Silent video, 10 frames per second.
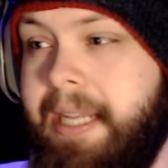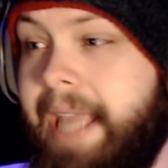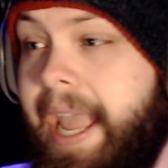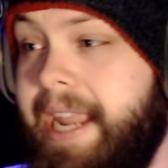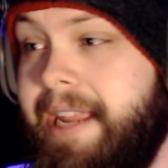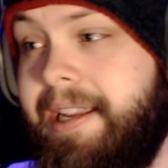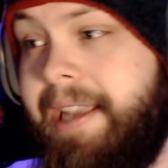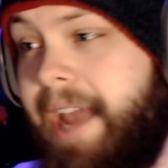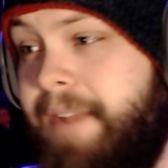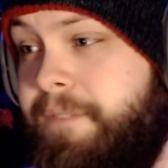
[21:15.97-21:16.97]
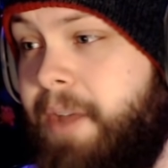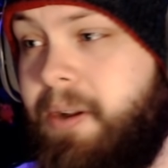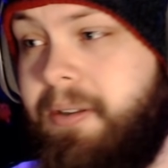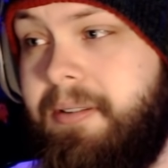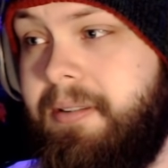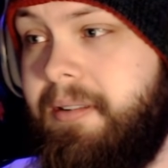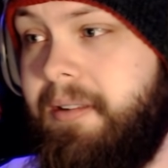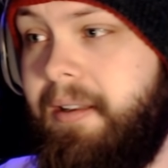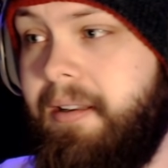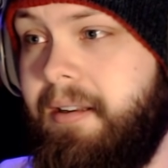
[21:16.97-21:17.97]
Kate kind of felt
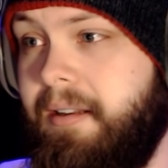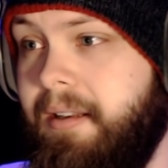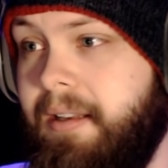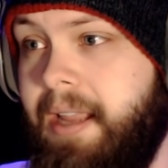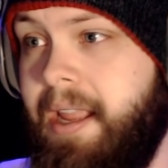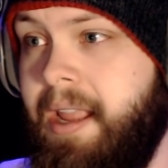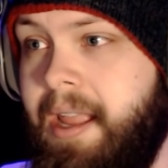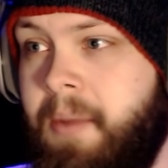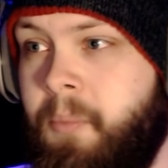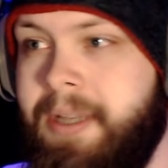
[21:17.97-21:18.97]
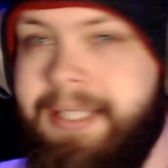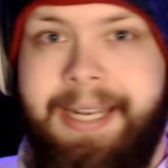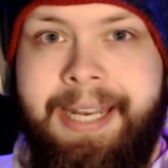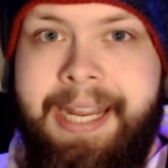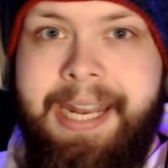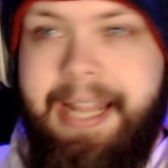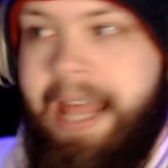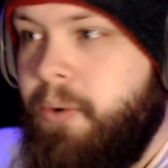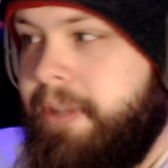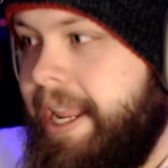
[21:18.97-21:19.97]
it wasn't needed.
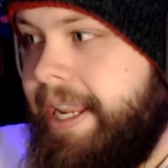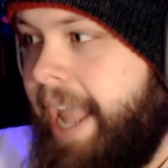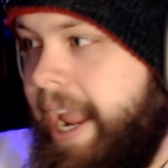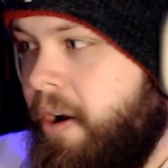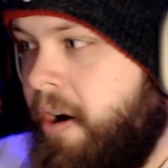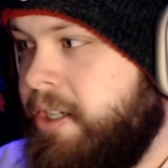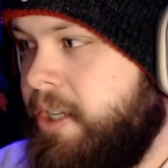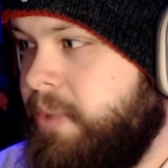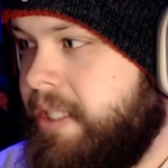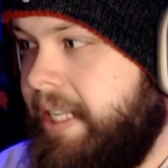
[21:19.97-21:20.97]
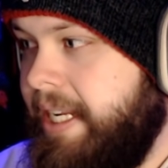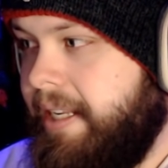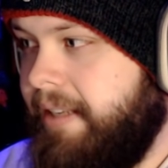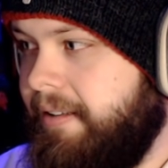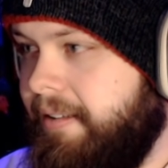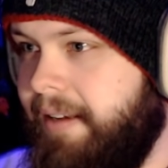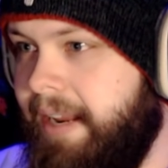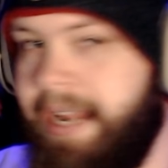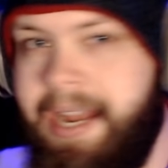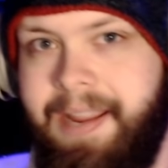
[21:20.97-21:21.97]
I don't think Kate Argent was needed
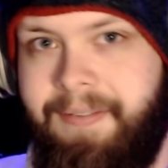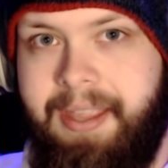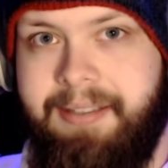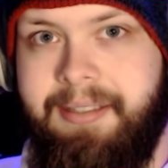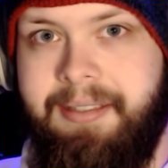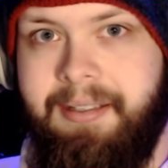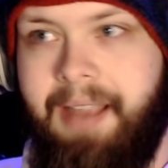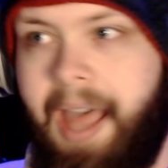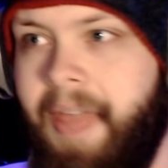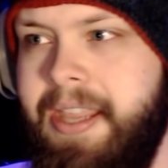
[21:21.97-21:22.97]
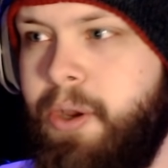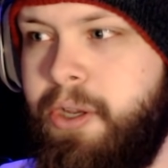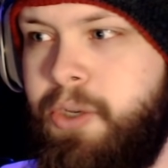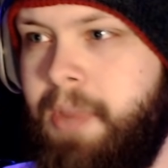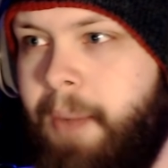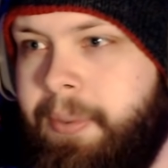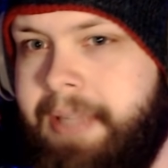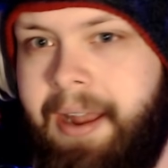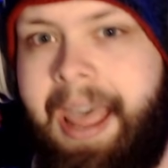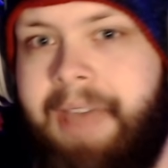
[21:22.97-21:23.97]
in any of this. I think you could do that
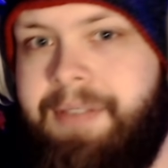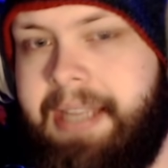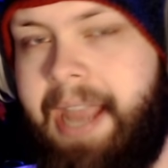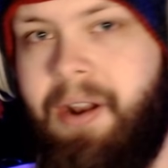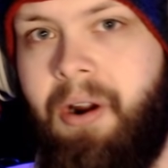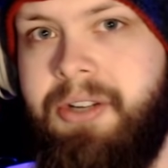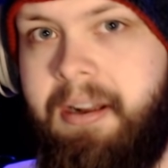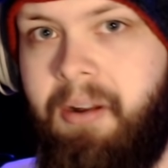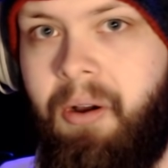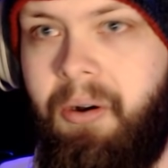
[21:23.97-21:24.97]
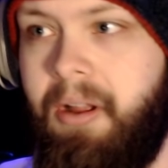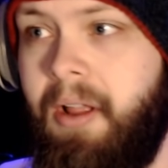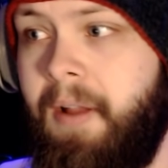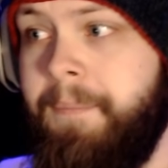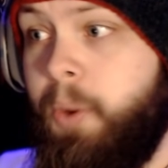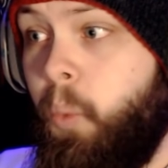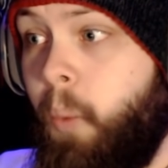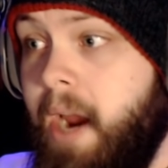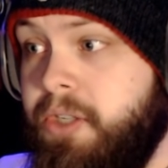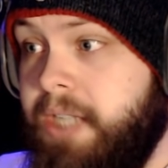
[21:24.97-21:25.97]
without having Kate Argent at all. The
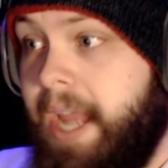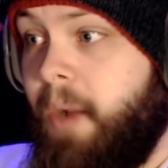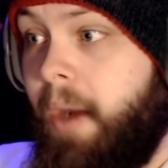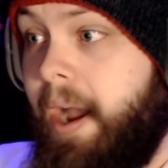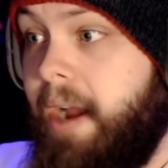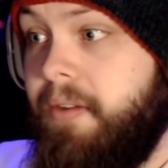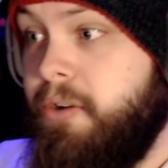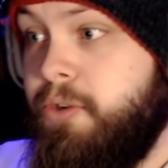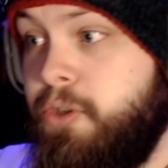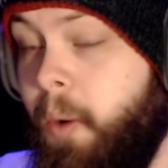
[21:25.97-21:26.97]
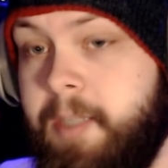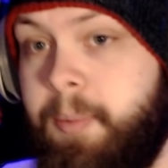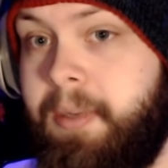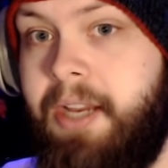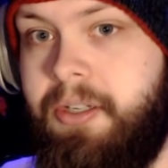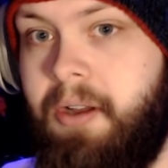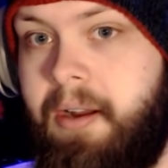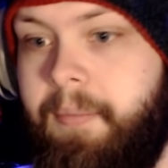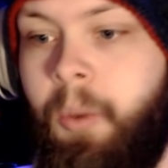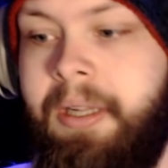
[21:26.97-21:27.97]
Were Jaguar, there's no explanation
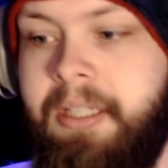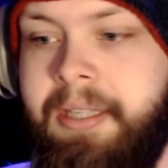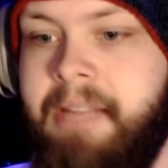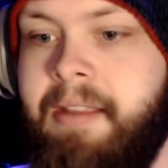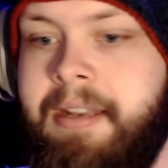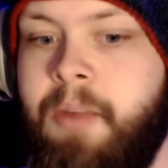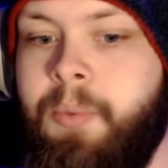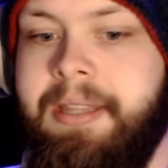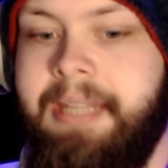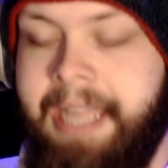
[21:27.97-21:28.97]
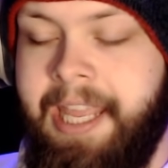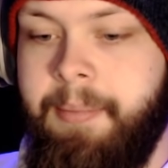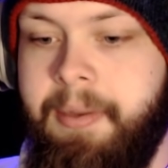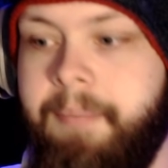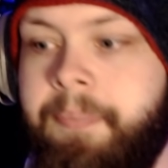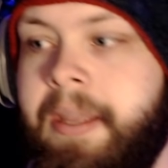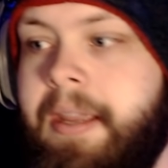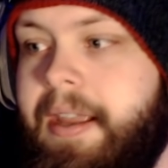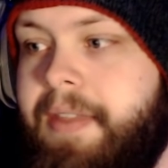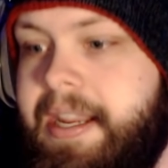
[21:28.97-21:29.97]
on it. One good thing they did with the Kinema,
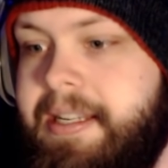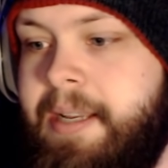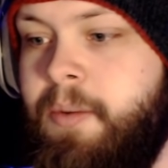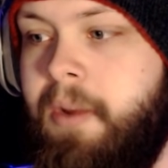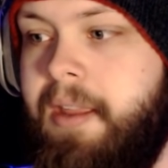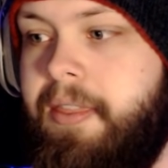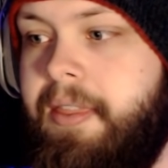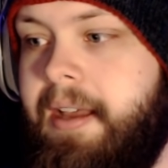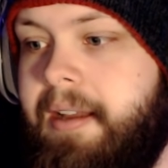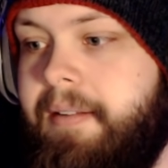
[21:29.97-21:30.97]
they did with